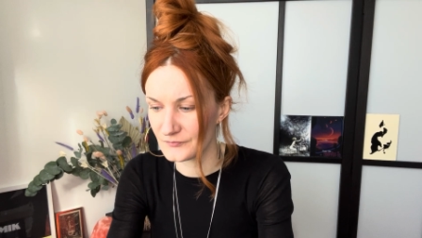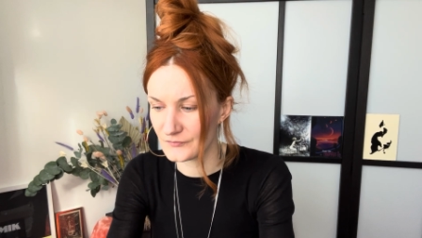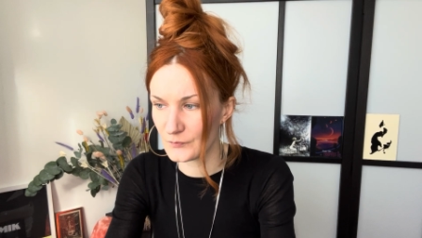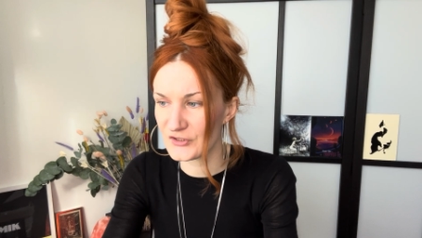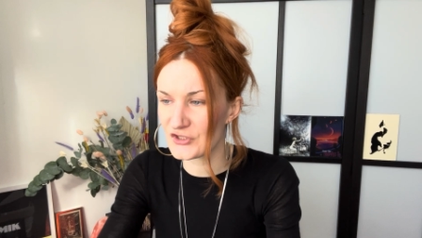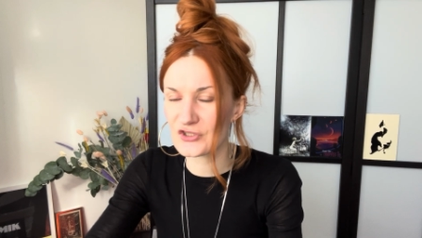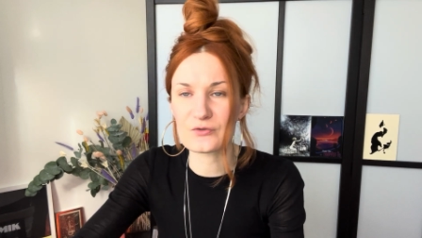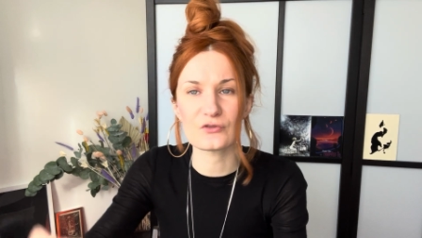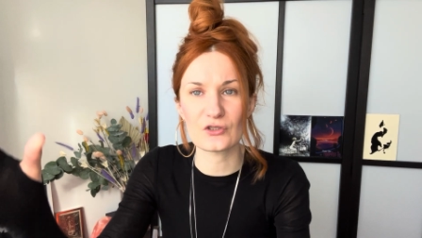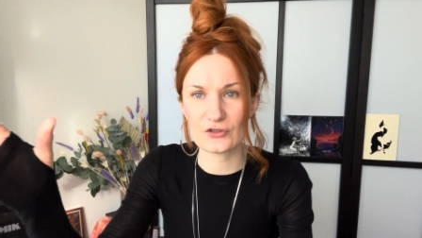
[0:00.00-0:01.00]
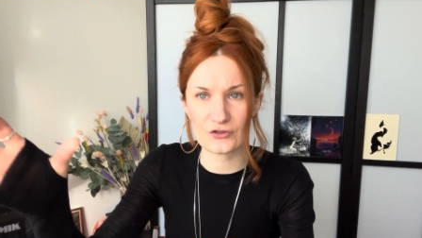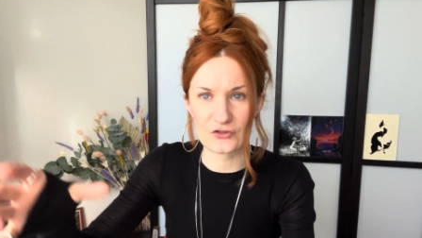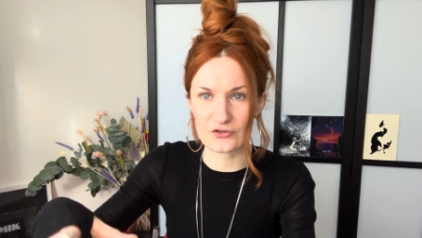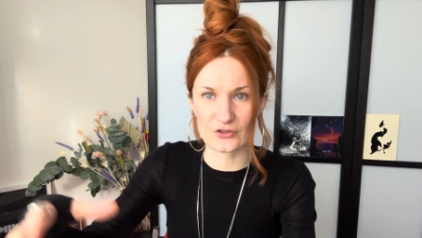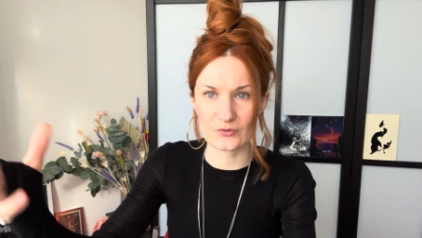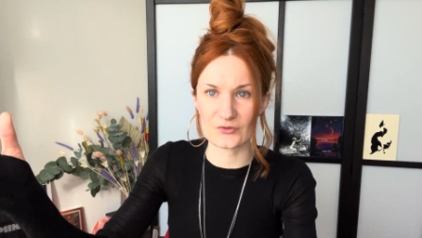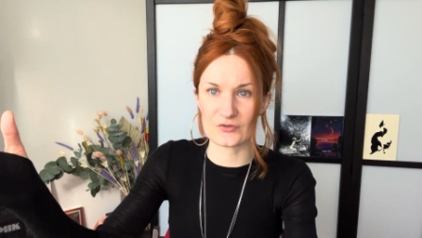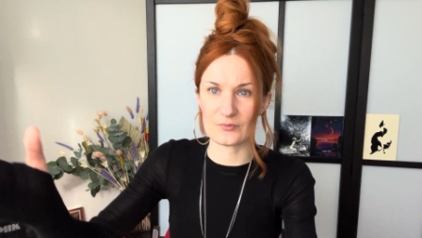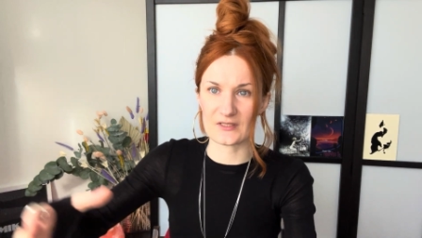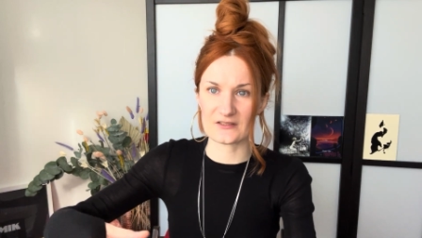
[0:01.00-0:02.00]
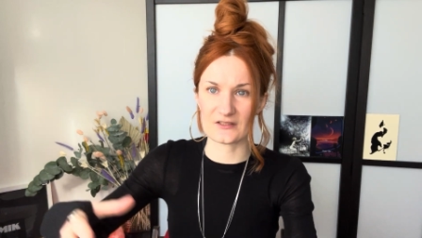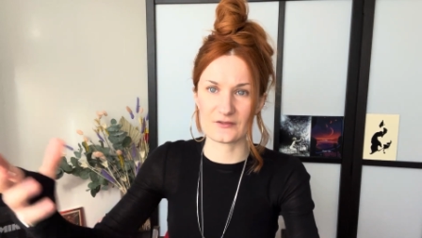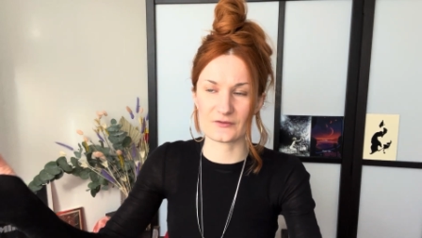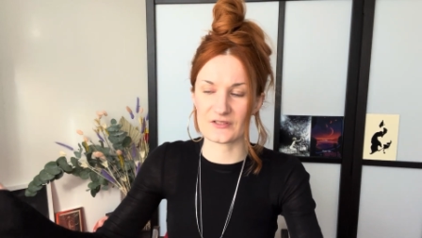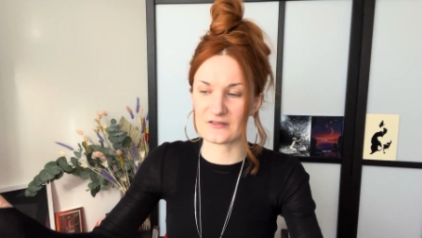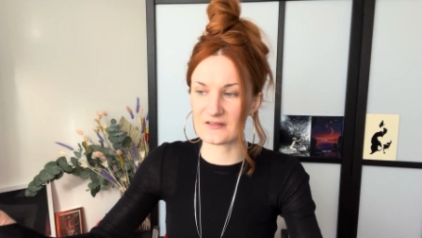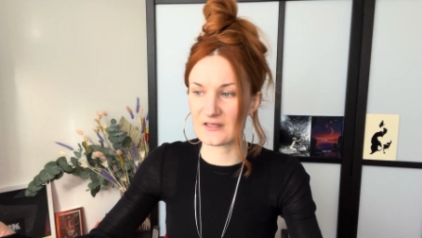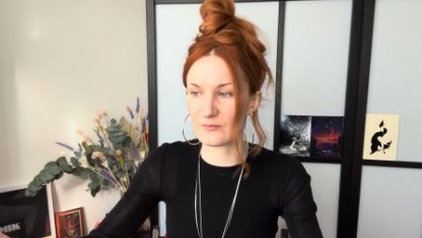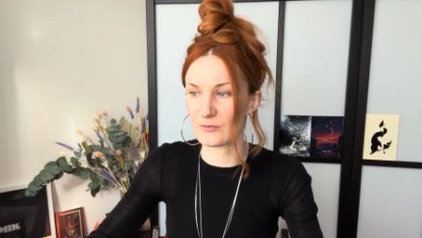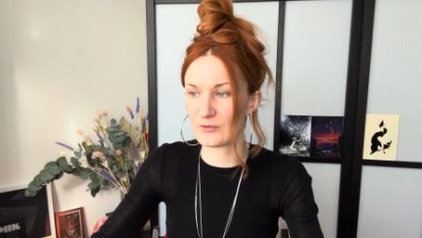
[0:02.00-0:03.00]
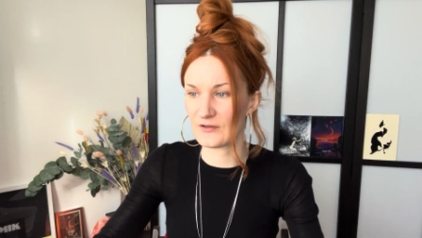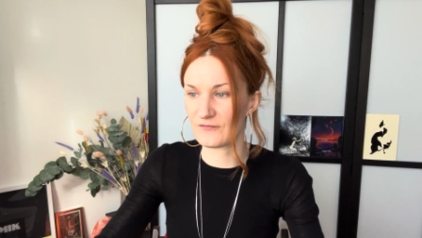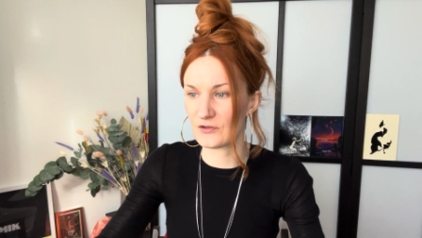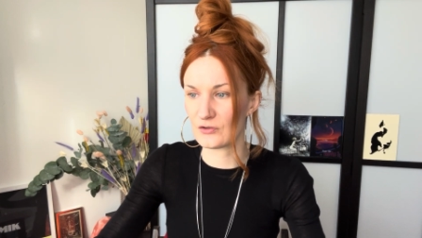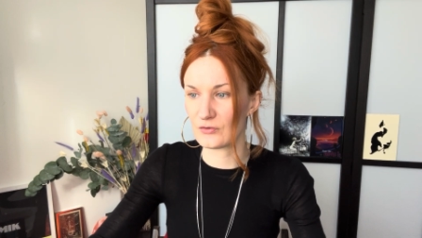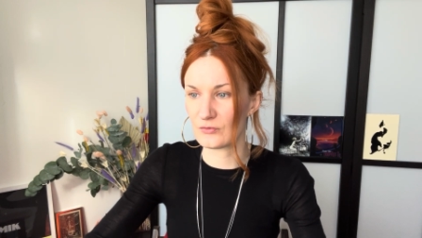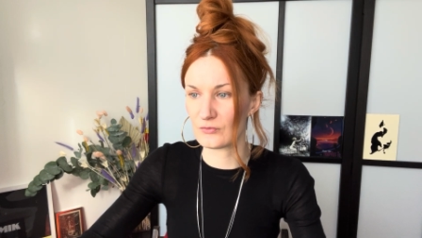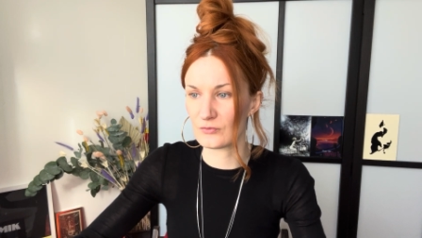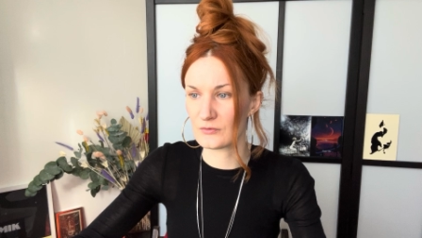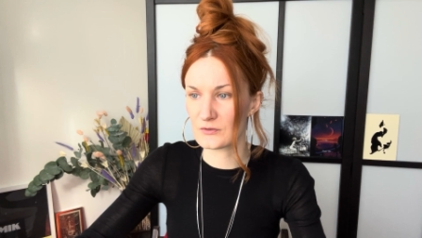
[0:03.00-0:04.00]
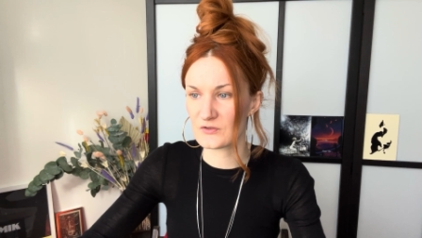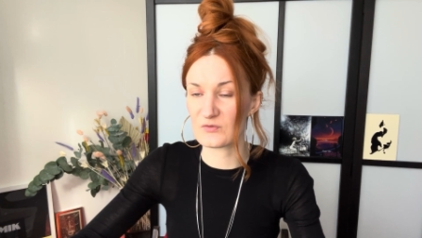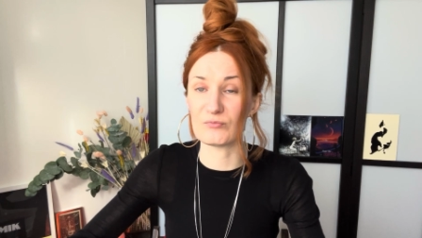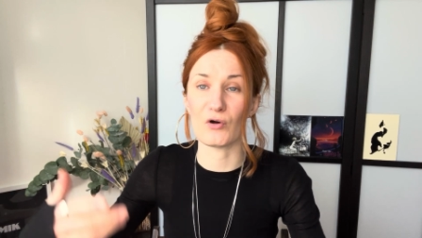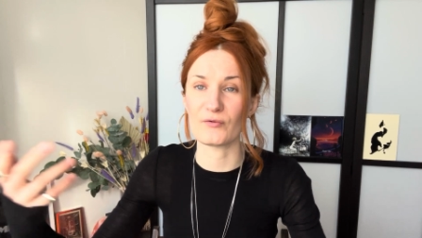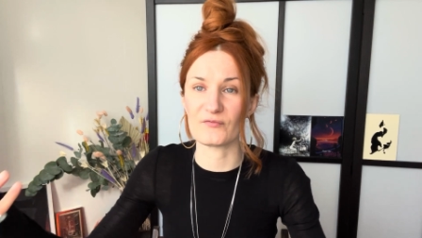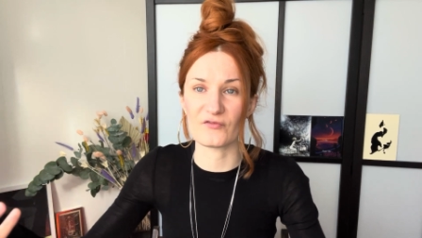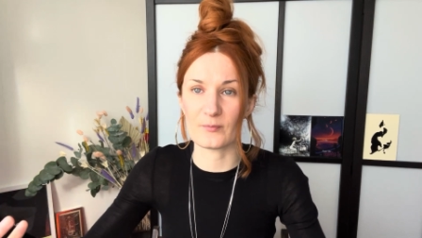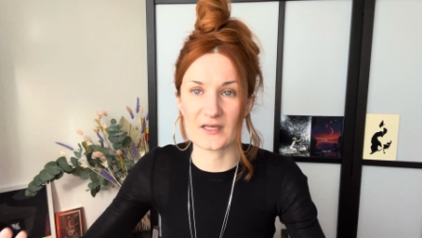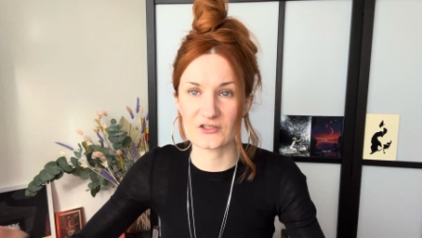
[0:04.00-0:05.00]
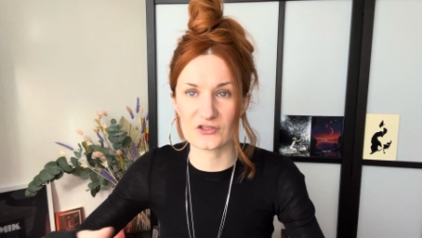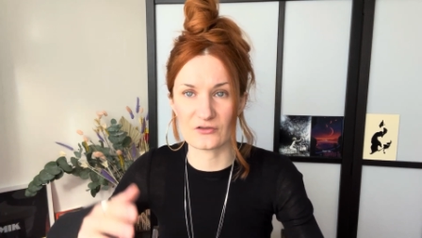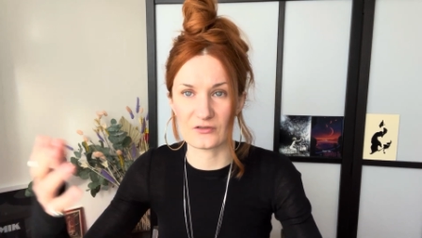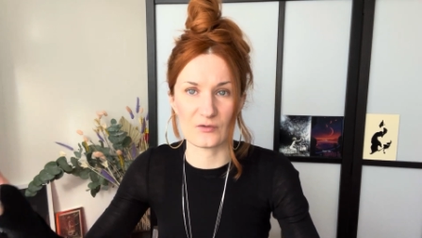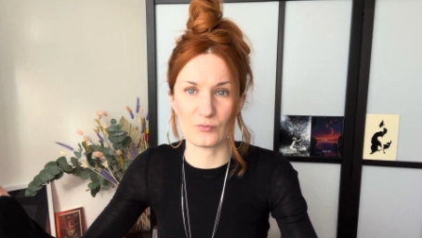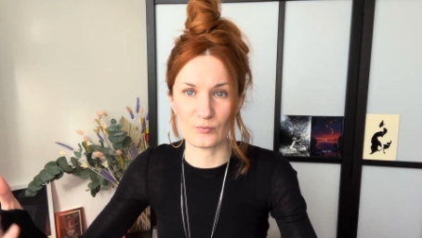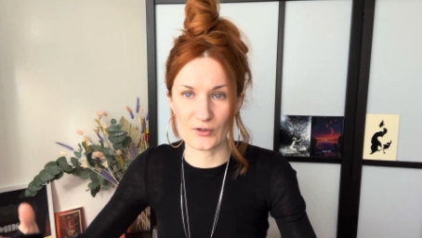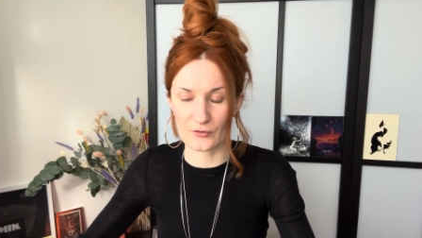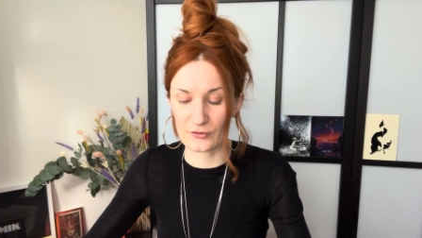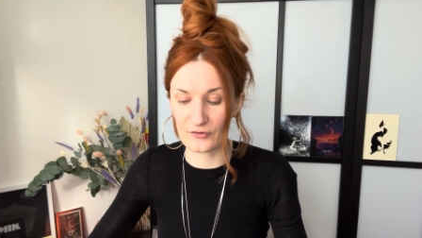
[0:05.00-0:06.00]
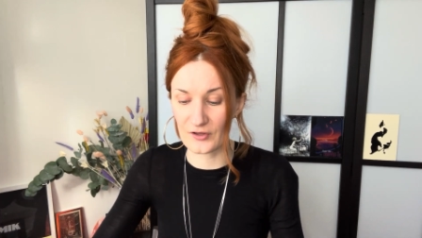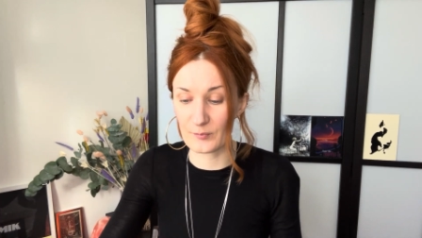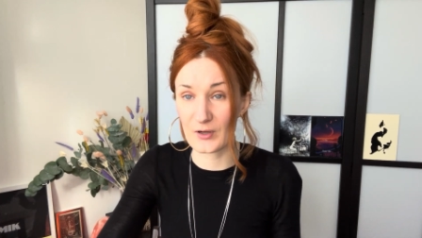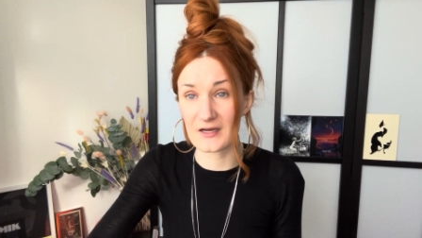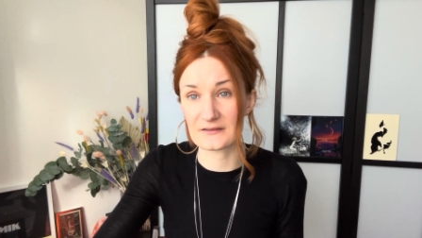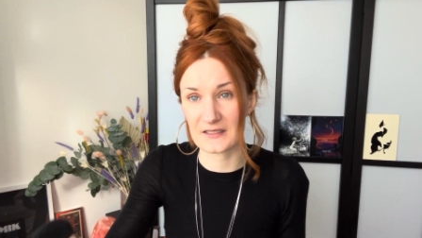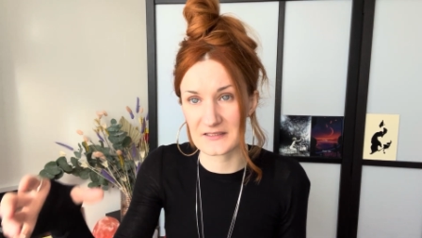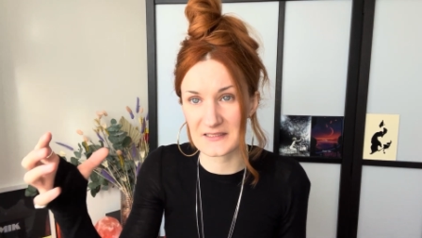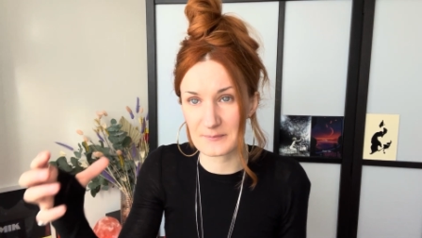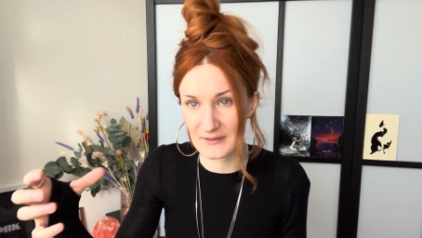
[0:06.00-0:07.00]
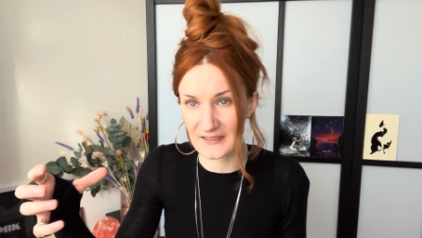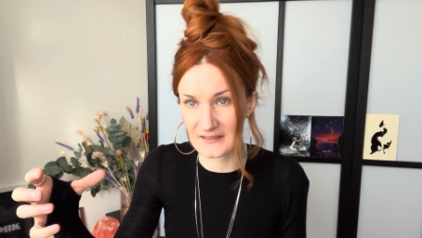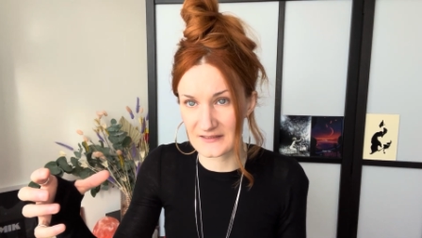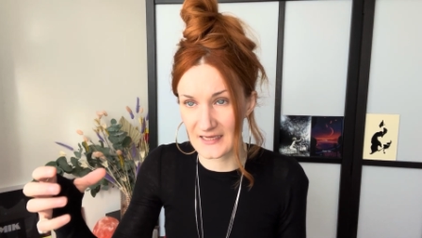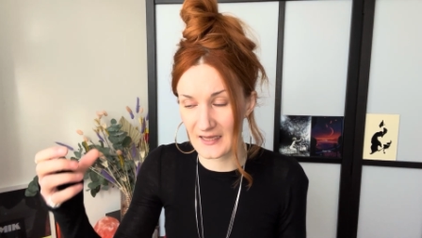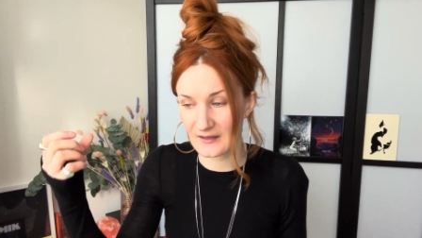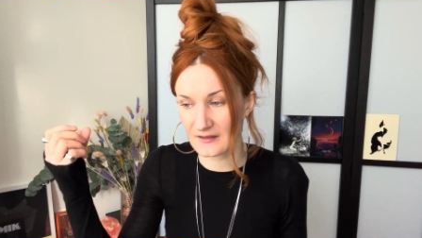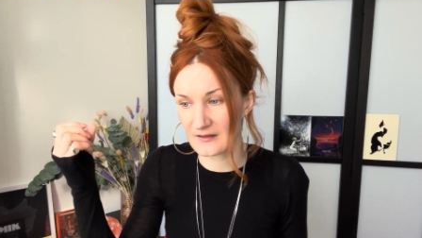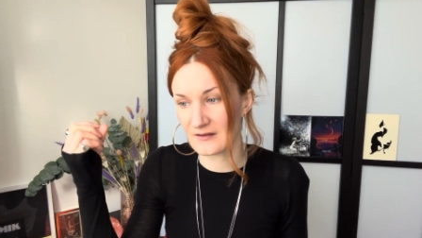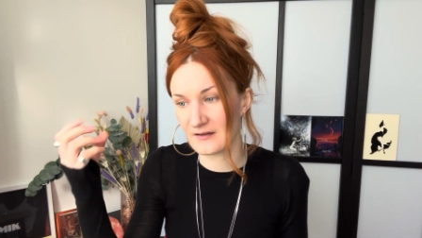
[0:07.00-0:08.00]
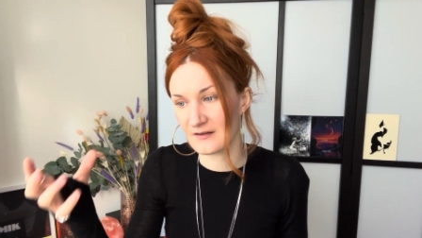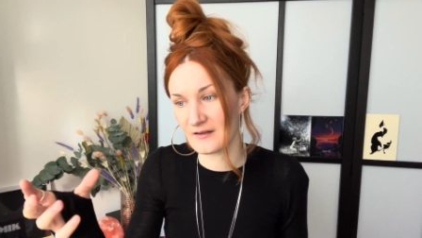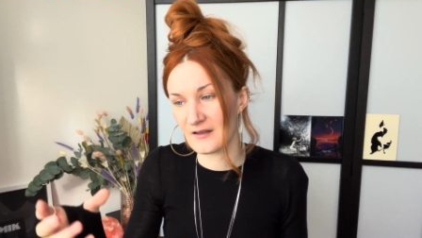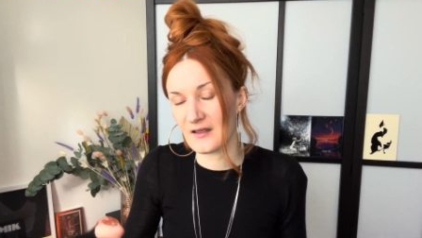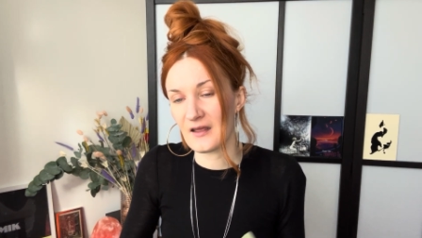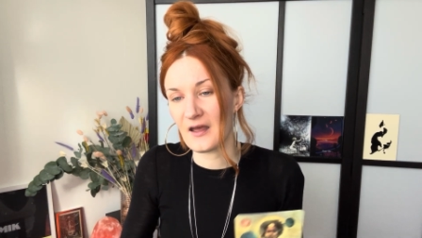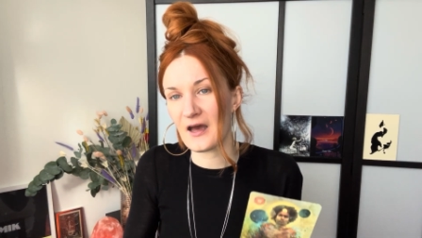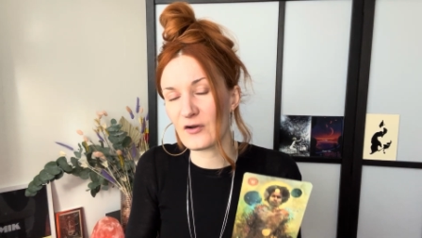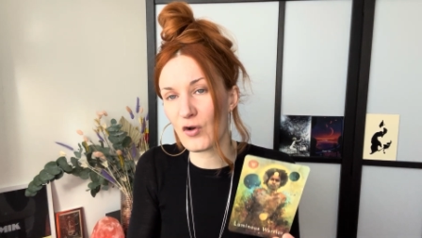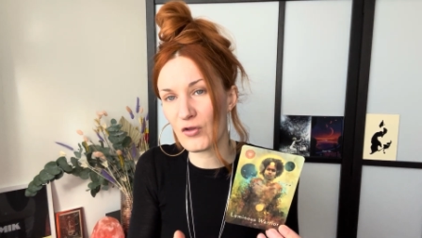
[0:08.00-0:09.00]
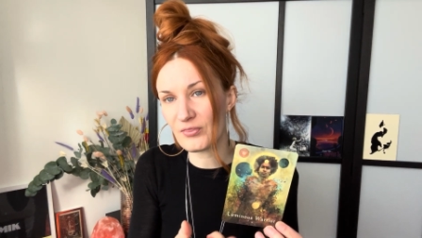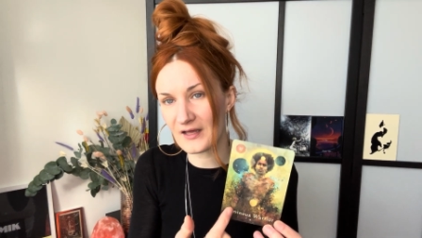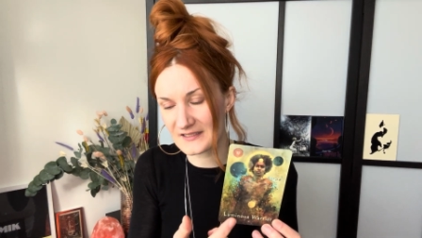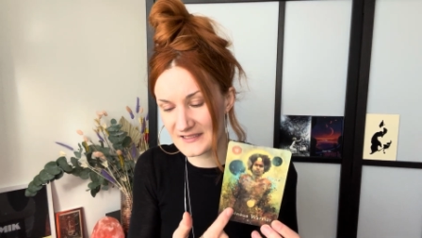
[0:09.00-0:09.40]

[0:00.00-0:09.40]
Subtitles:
which you can just do as a reader because it will give you some more information in one way or another, but I split the deck, and on that